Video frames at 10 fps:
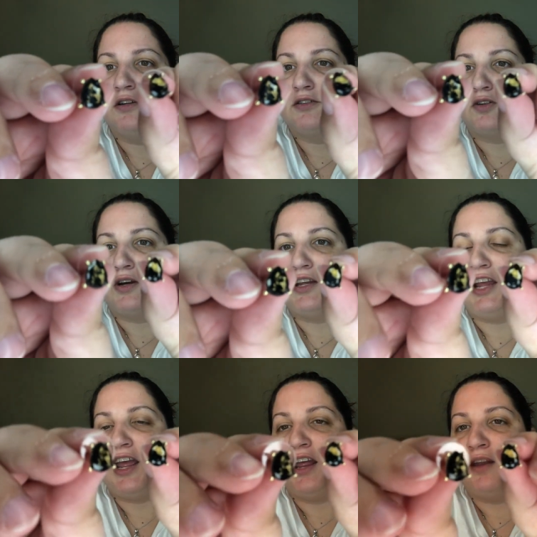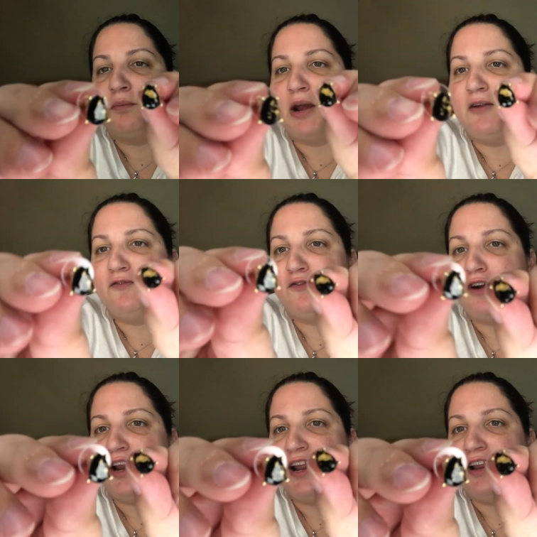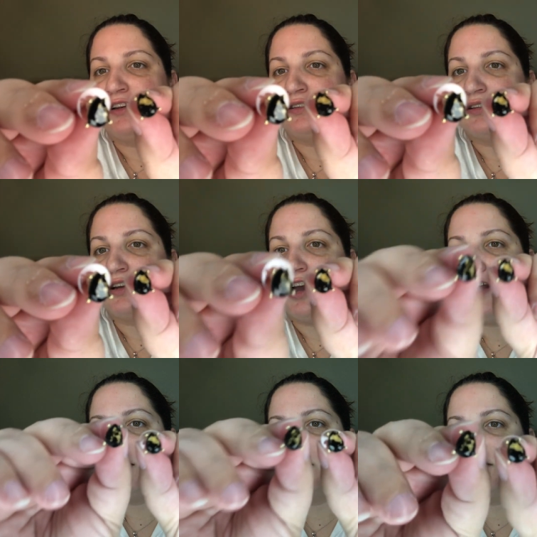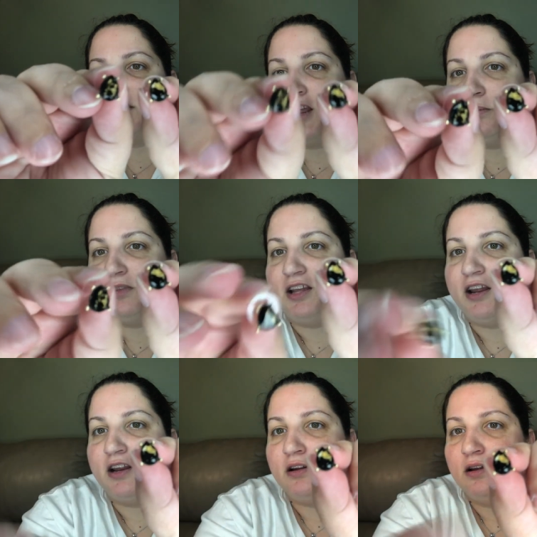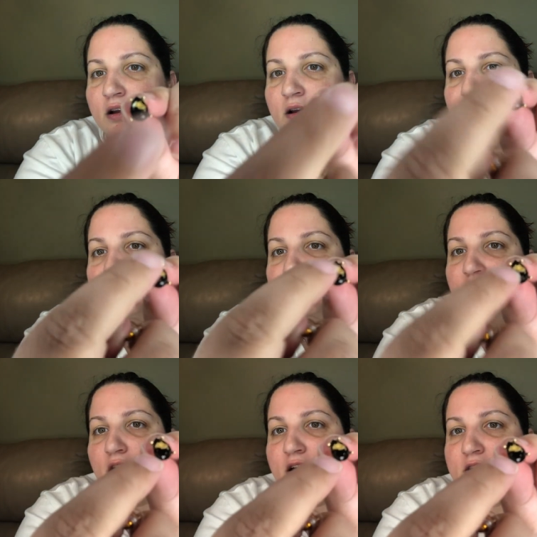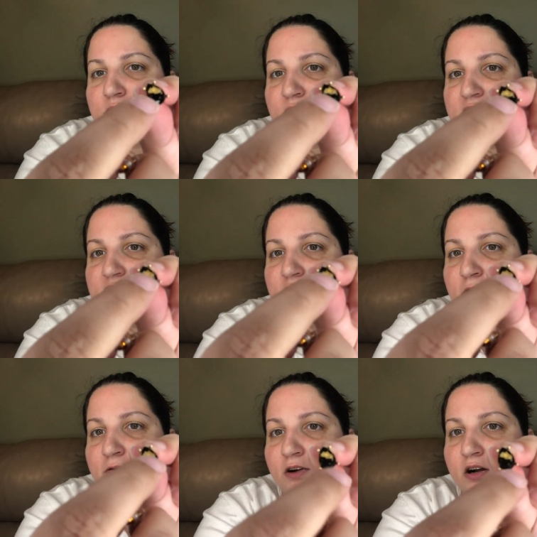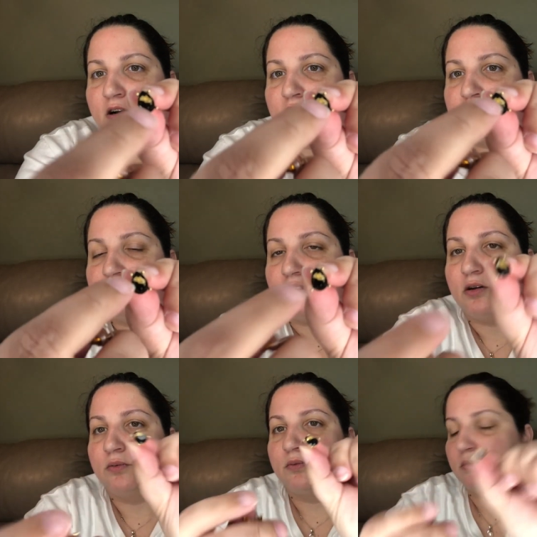So again, my friend got the same thing, but hers were silver, so.